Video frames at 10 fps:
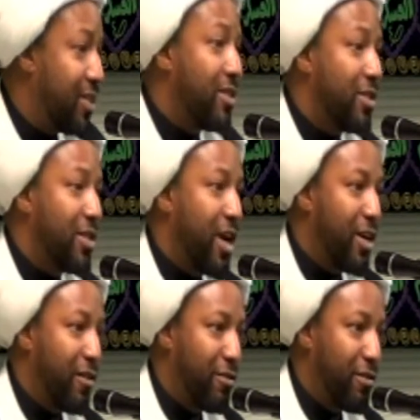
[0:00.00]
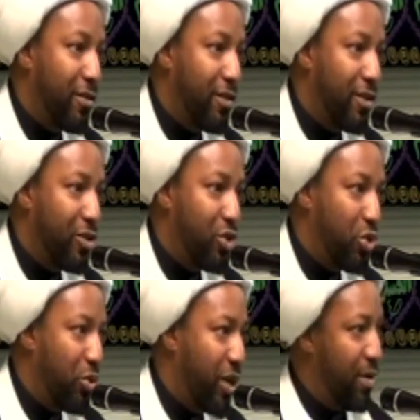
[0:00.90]
This is a sign of
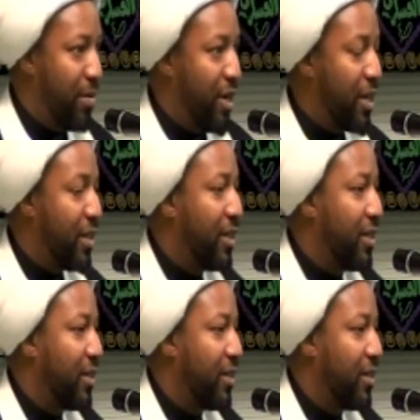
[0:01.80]
true Iman.